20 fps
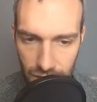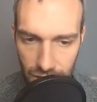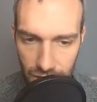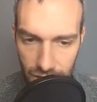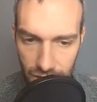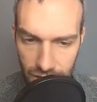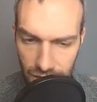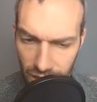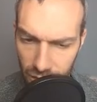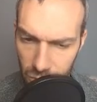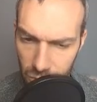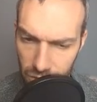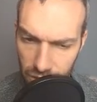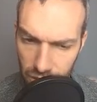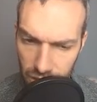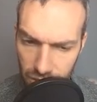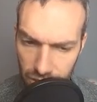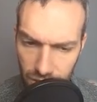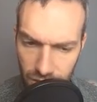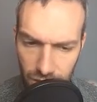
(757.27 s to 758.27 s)
Not
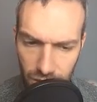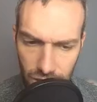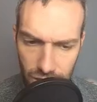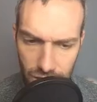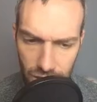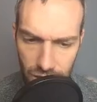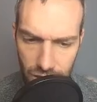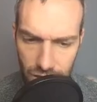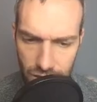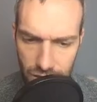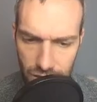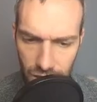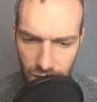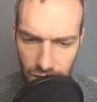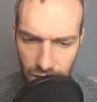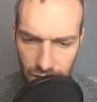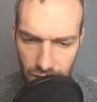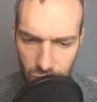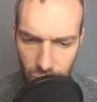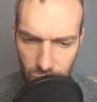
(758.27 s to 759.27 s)
really. Clodsire is
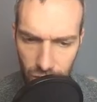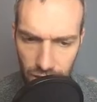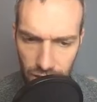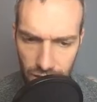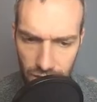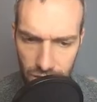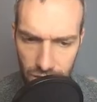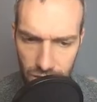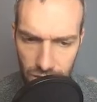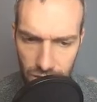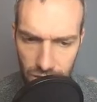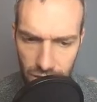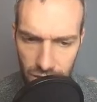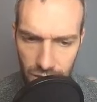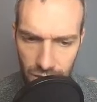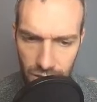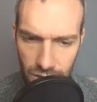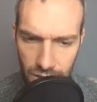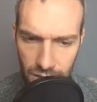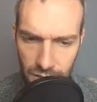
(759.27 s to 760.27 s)
not a great answer.
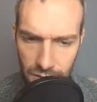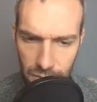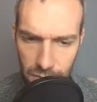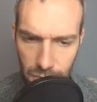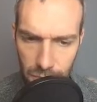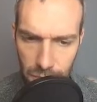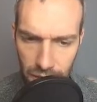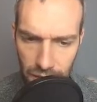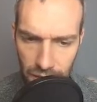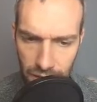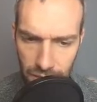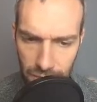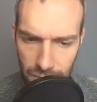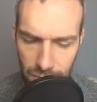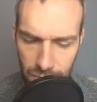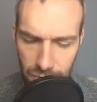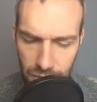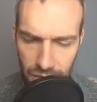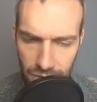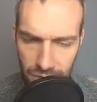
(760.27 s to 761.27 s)
But
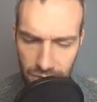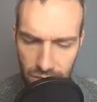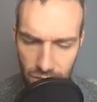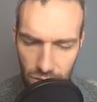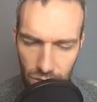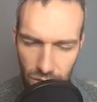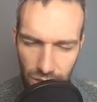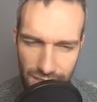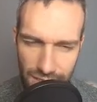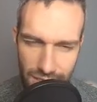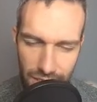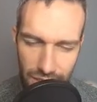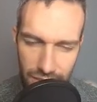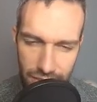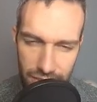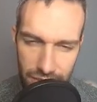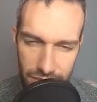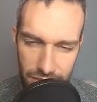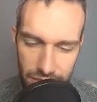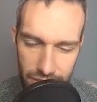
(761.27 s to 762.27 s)
if it's a Clodsire
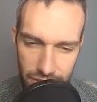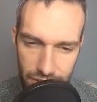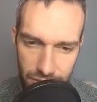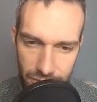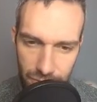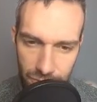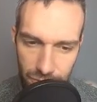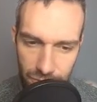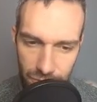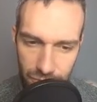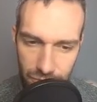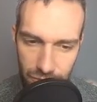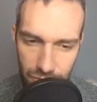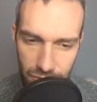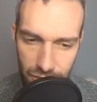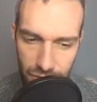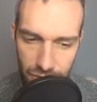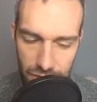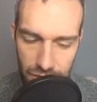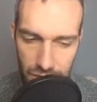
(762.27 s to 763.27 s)
here,
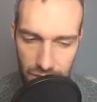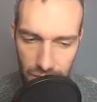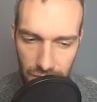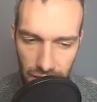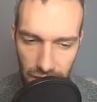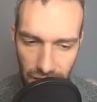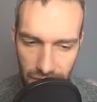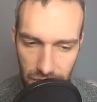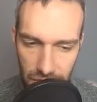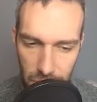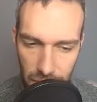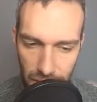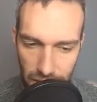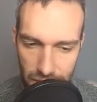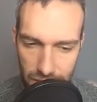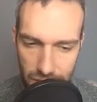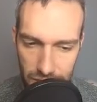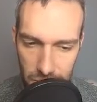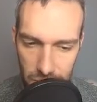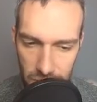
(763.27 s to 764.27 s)
let's see if they have the
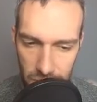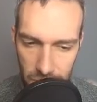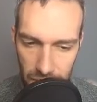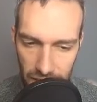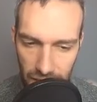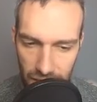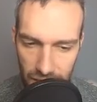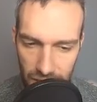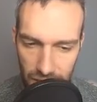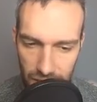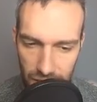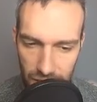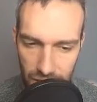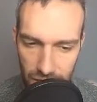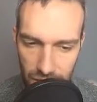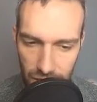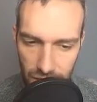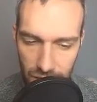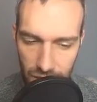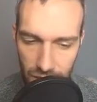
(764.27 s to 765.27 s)
balanced team in the back. Like,
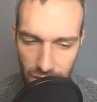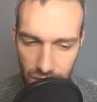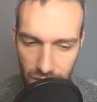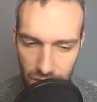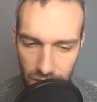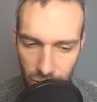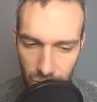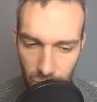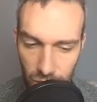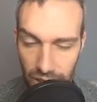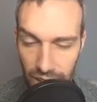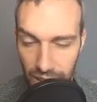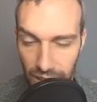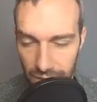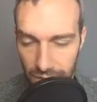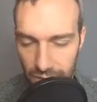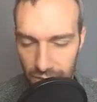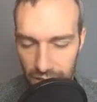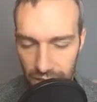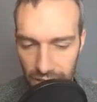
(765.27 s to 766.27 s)
well, they
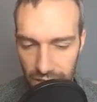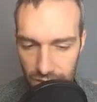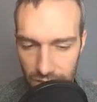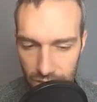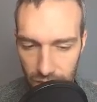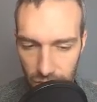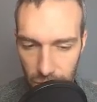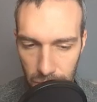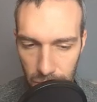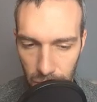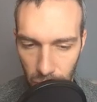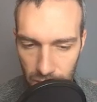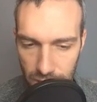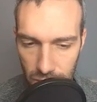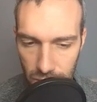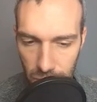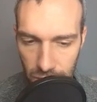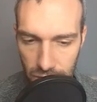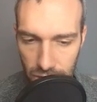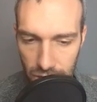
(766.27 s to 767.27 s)
have the... So like,
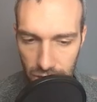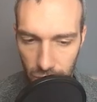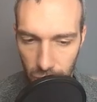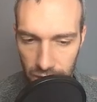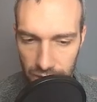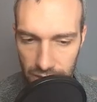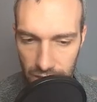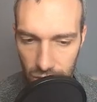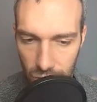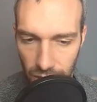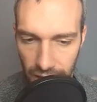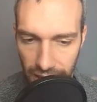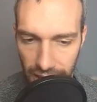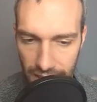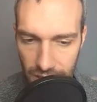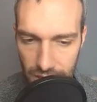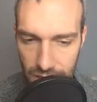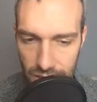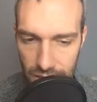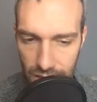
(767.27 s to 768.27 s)
Poison will deal with the
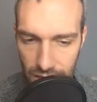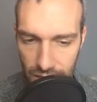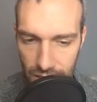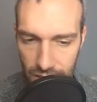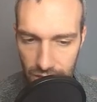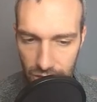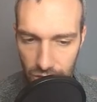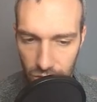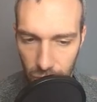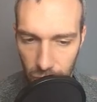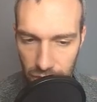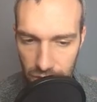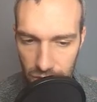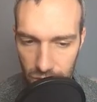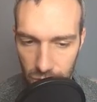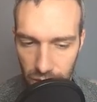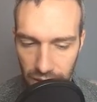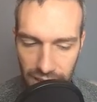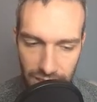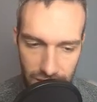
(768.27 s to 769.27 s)
Grass that you're weak
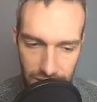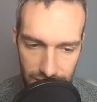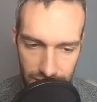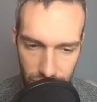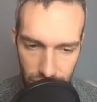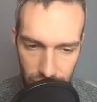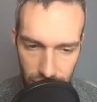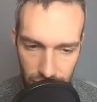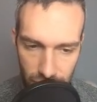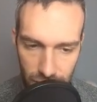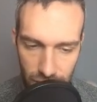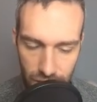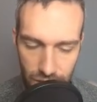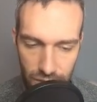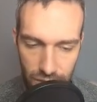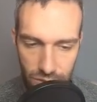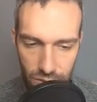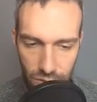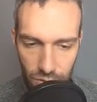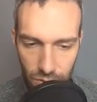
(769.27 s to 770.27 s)
to, and Electric.
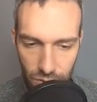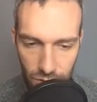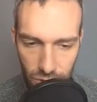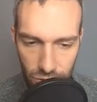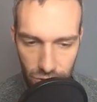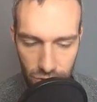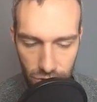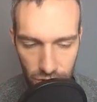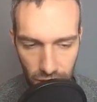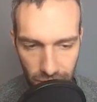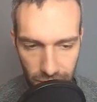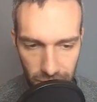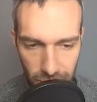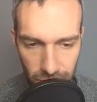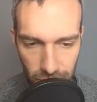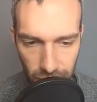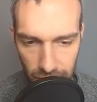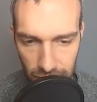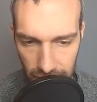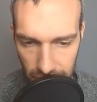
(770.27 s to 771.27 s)
So you do cover
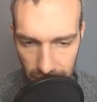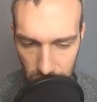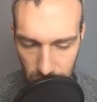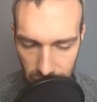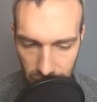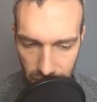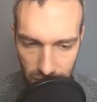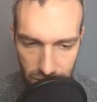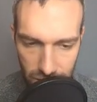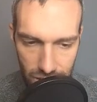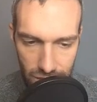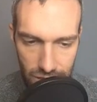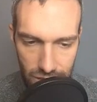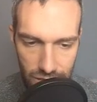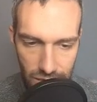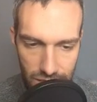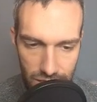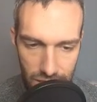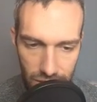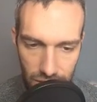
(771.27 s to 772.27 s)
Feraligator's weaknesses.
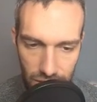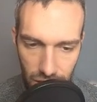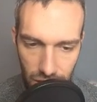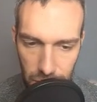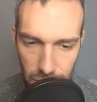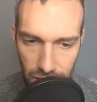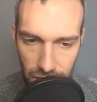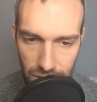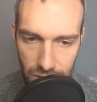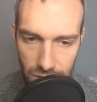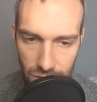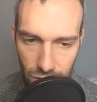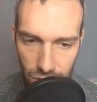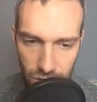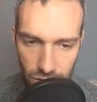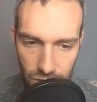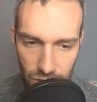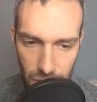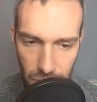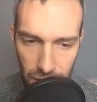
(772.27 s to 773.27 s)
Let's see if they balance each other
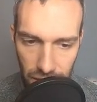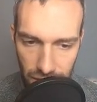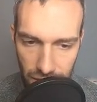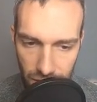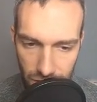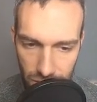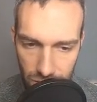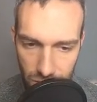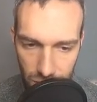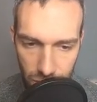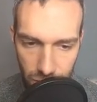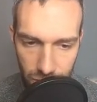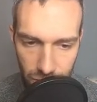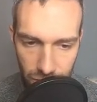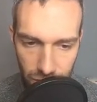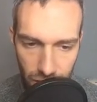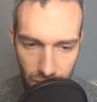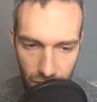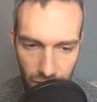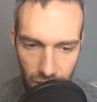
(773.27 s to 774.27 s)
in the back here too.
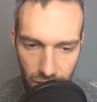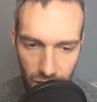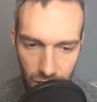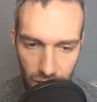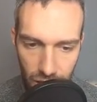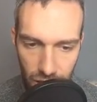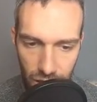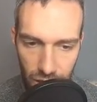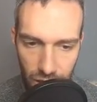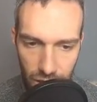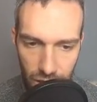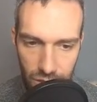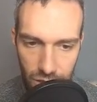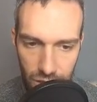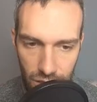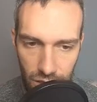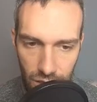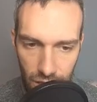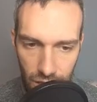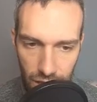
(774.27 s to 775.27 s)

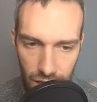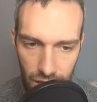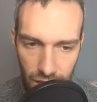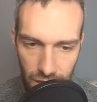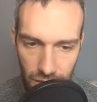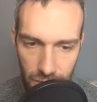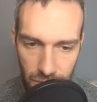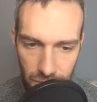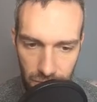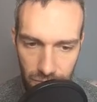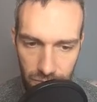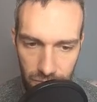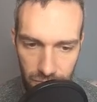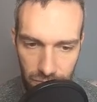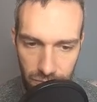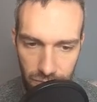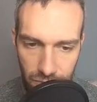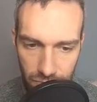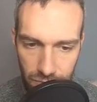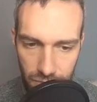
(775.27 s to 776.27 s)

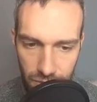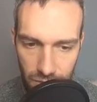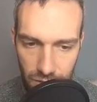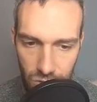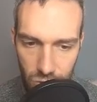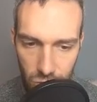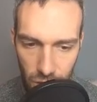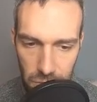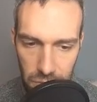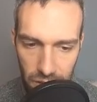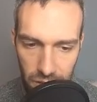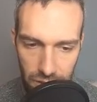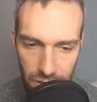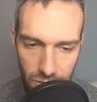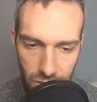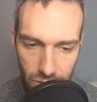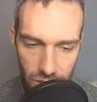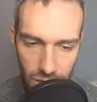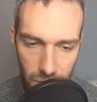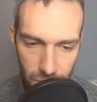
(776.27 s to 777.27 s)
Drapion.
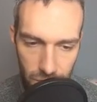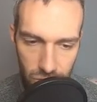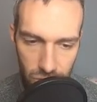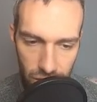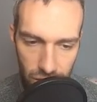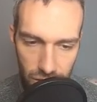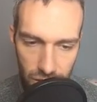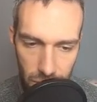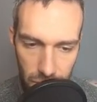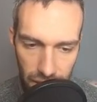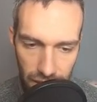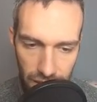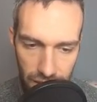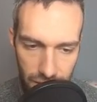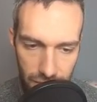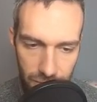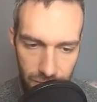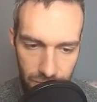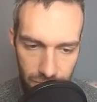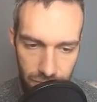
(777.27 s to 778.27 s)
So double ground in the back.
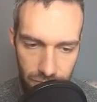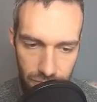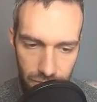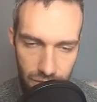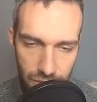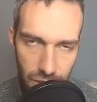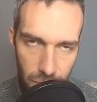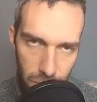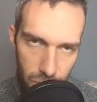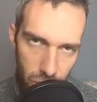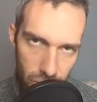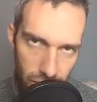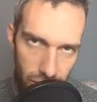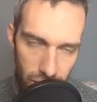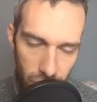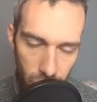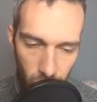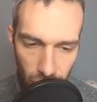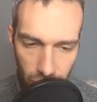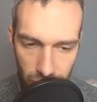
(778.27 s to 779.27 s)
Double ground
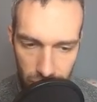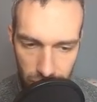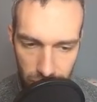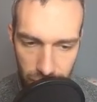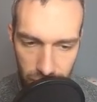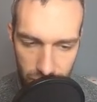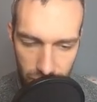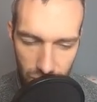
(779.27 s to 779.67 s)
and water in the front. So